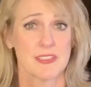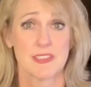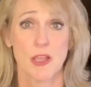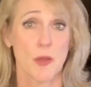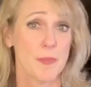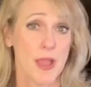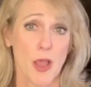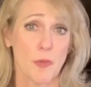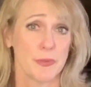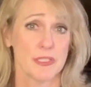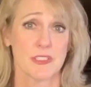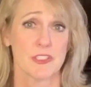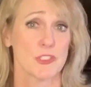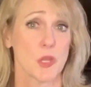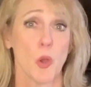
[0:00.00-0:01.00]
somehow
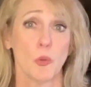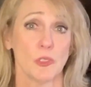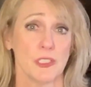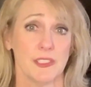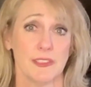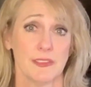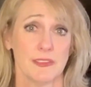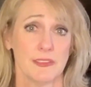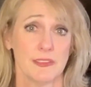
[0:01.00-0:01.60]
been stolen.